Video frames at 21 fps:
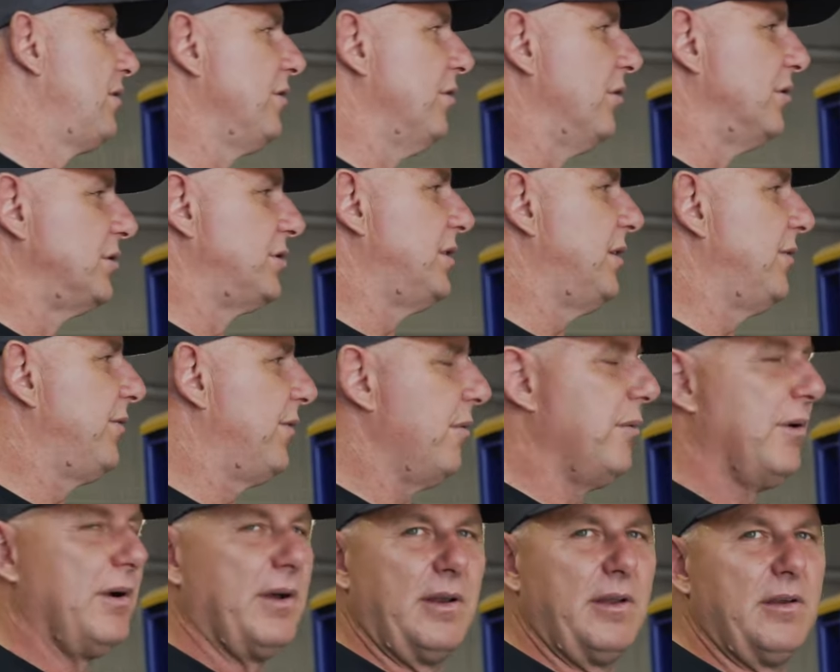Short shifter
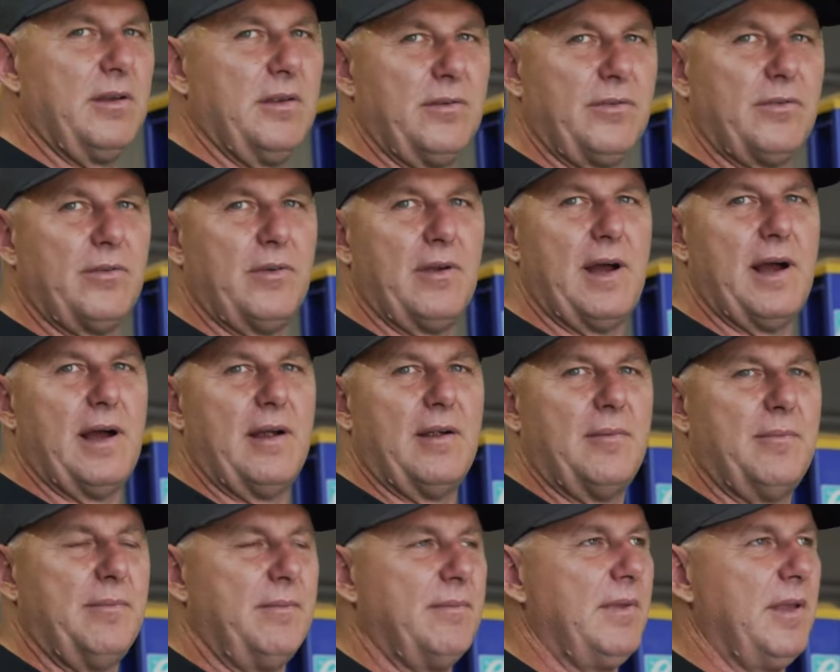we're going to use for a
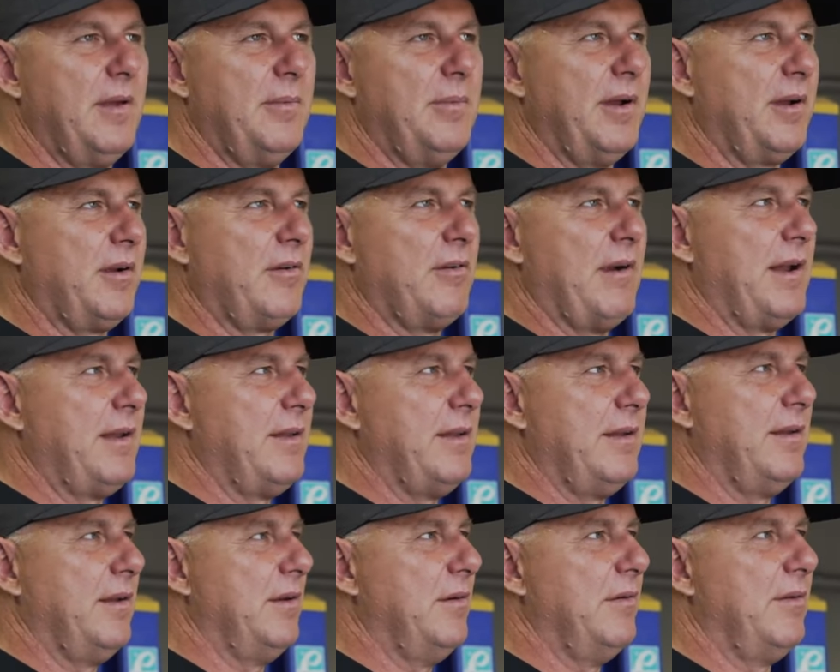Harrop. They've been great
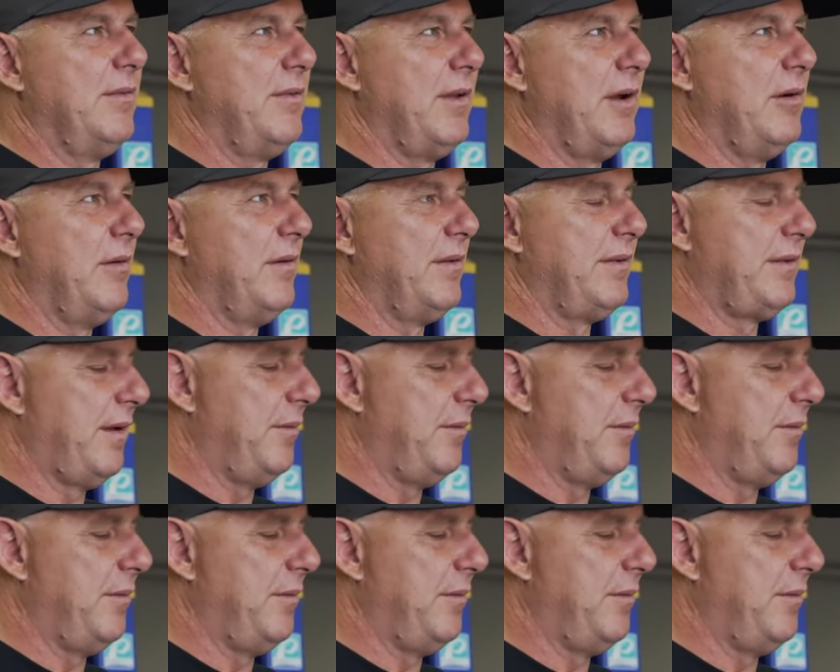to deal with. They always